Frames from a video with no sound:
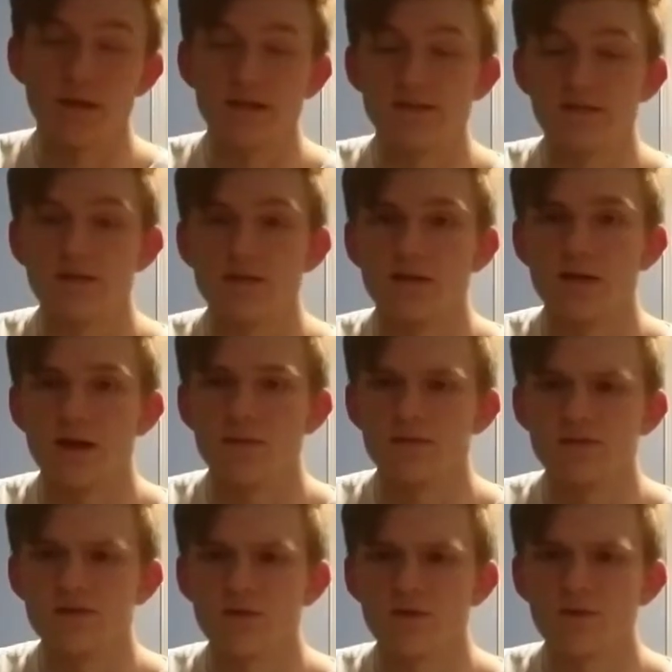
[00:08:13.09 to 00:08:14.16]
basically, and I
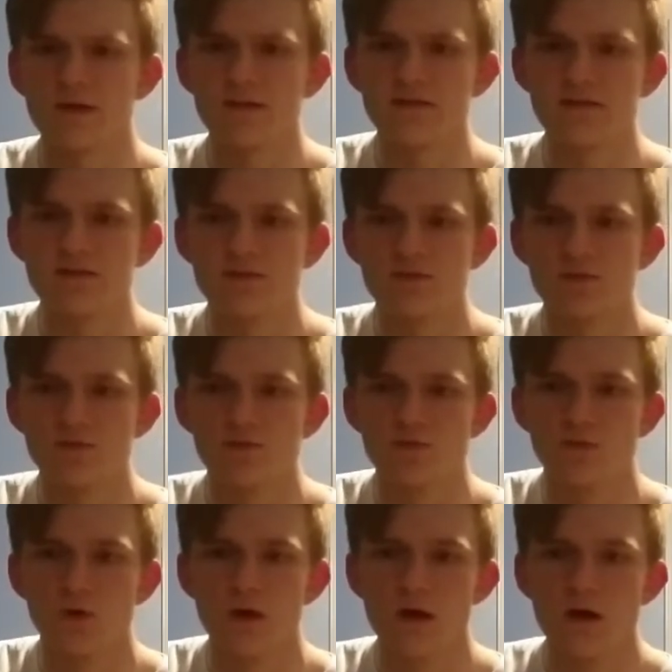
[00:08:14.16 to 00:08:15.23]
was throwing it
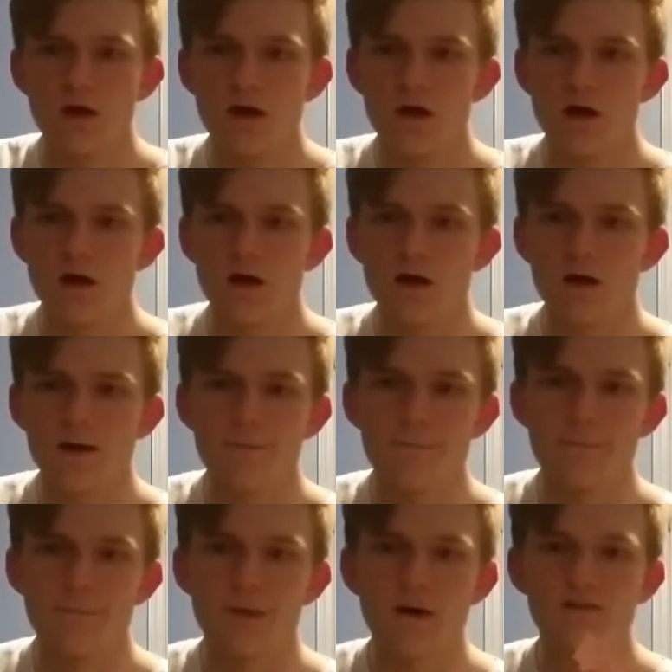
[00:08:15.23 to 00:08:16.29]
to.
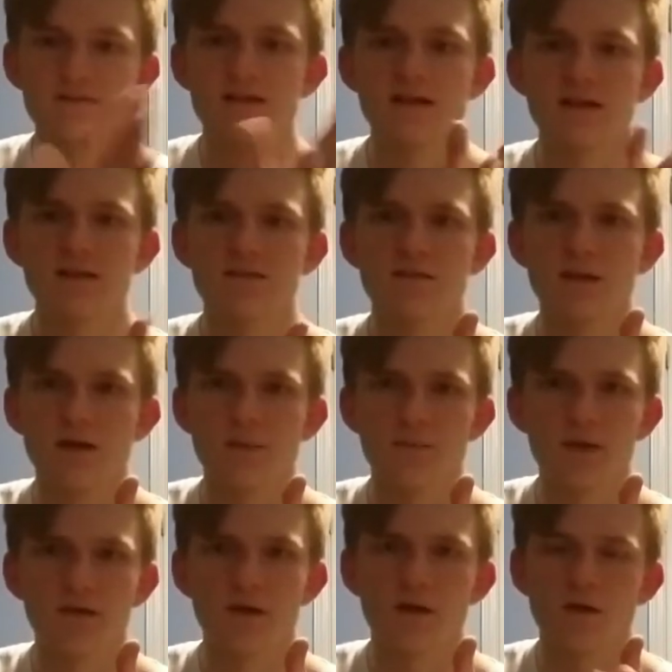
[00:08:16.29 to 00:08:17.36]
I was hitting the
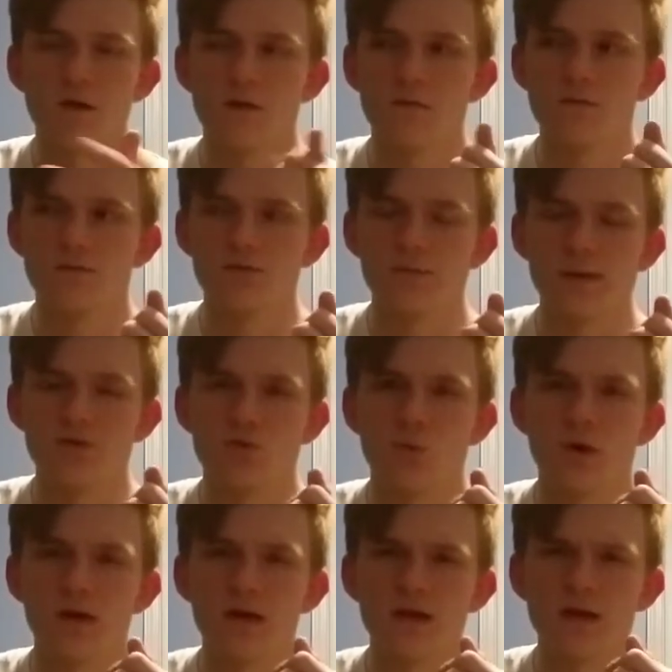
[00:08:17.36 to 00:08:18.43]
middle arrow, so about
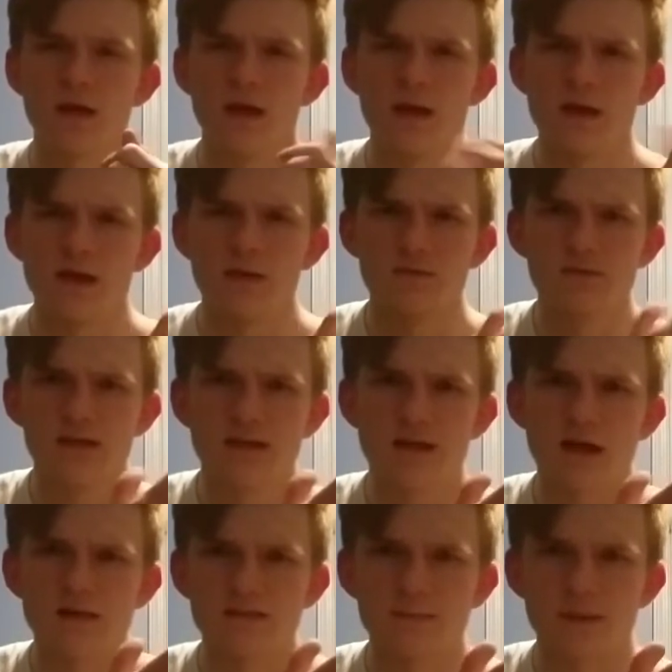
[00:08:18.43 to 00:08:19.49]
20, and it was
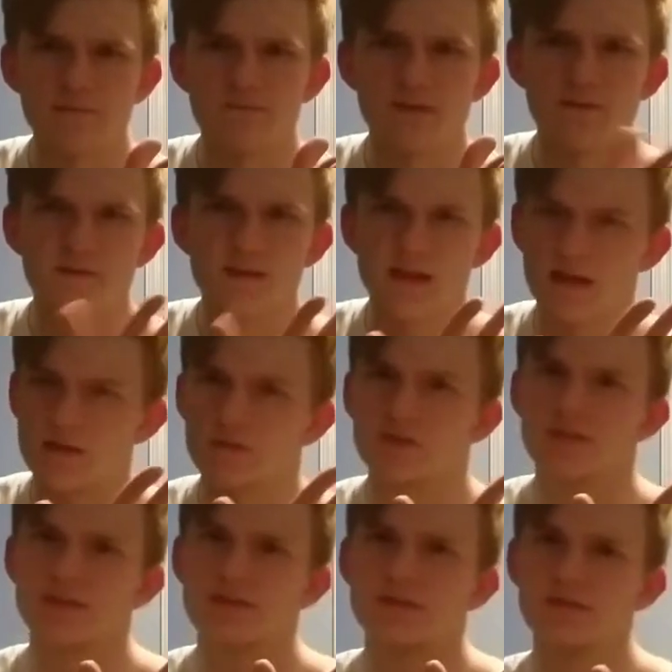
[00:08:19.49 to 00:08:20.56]
getting out to about 15. It was
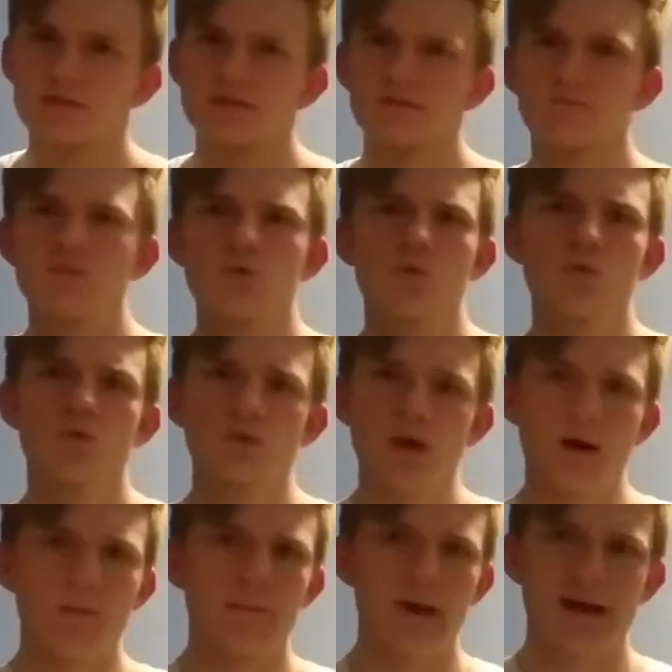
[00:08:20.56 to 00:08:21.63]
just smooth
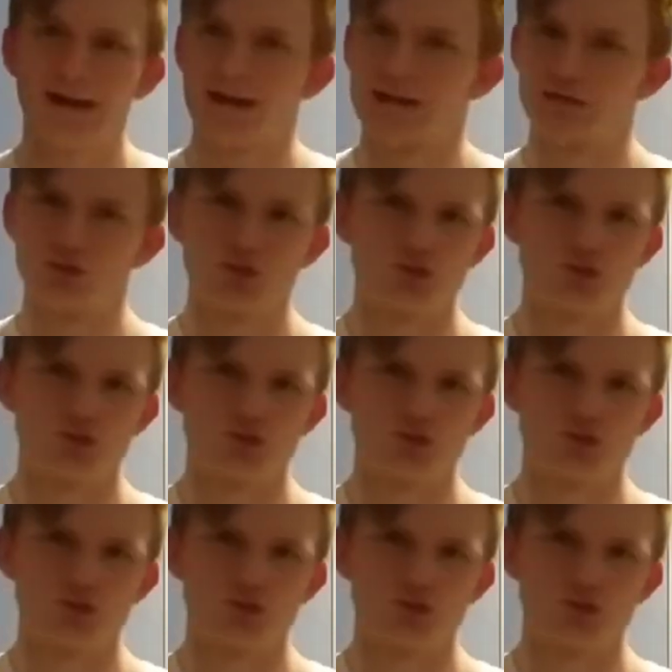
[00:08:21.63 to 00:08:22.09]
comeback and